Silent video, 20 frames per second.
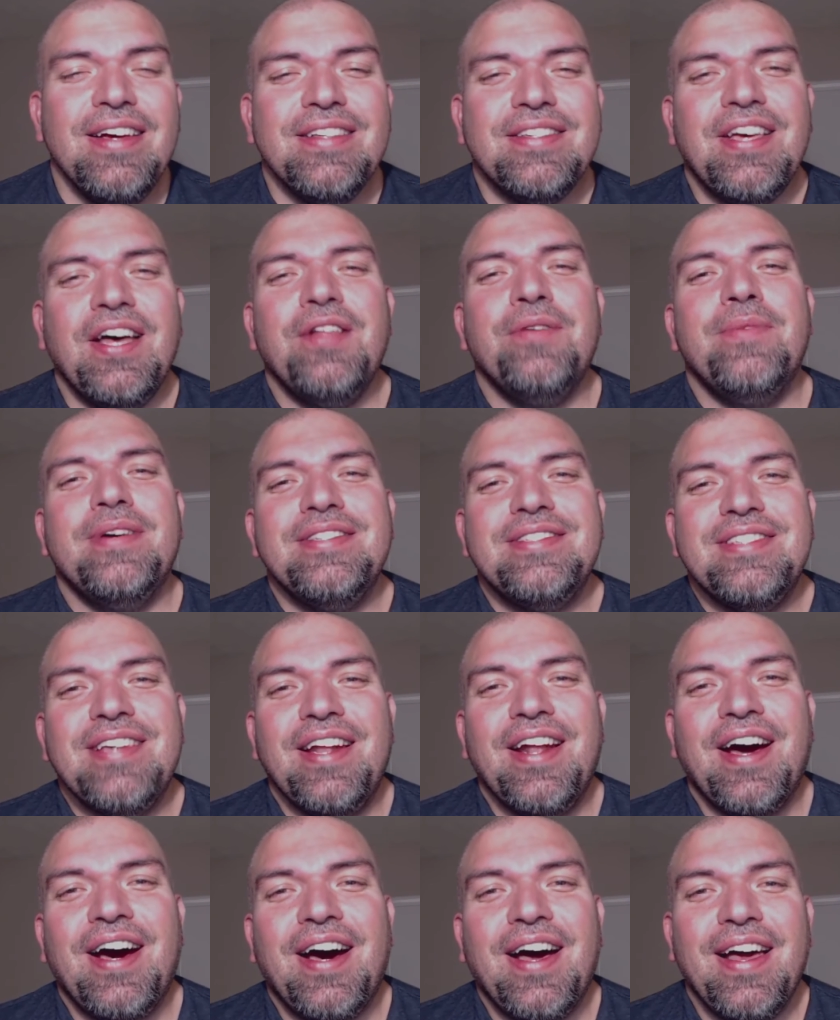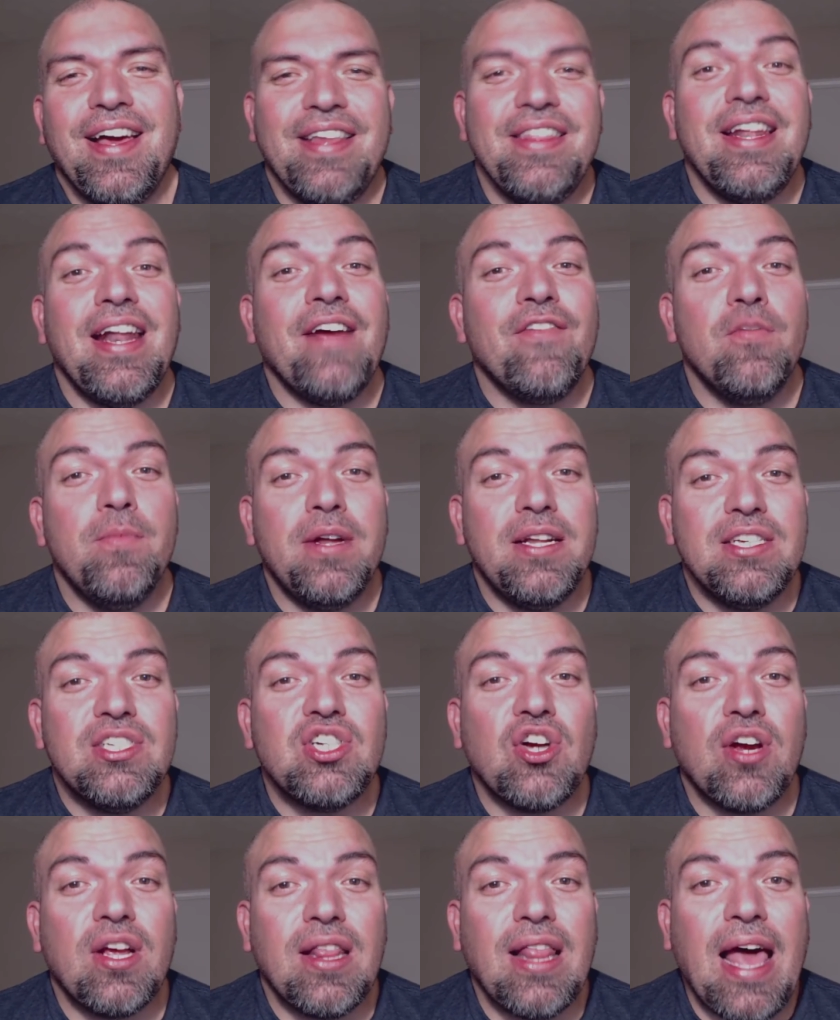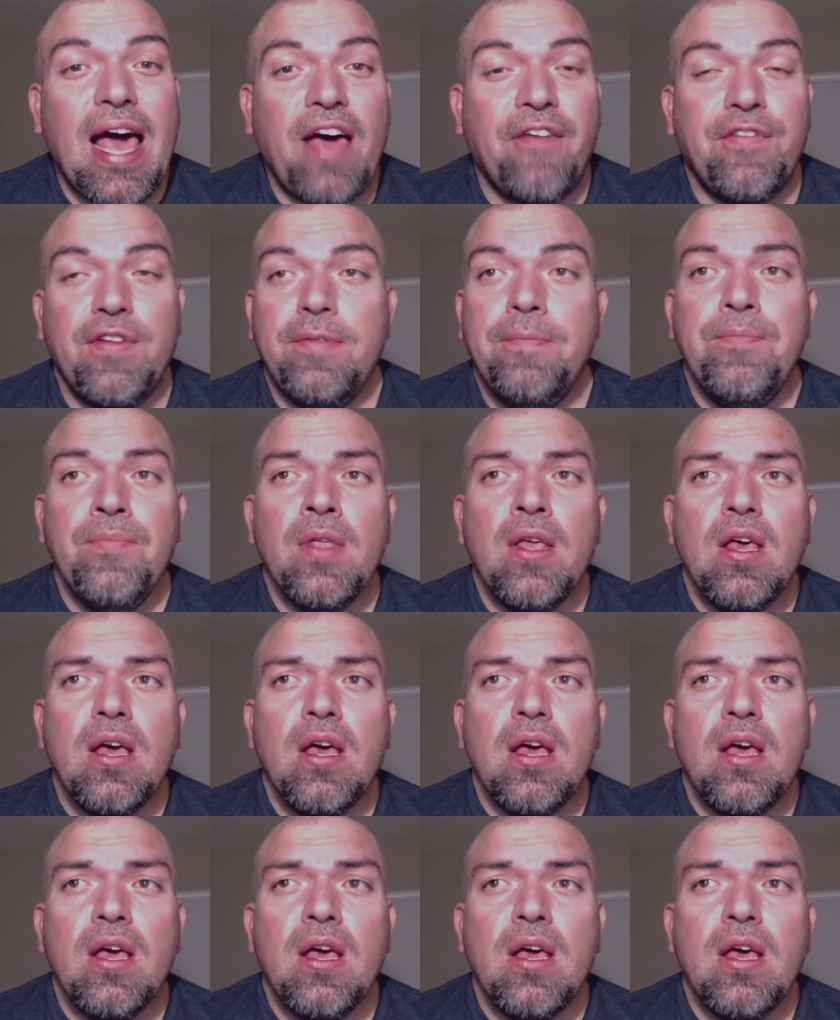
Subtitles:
tell him I said hi. And then everybody started laughing.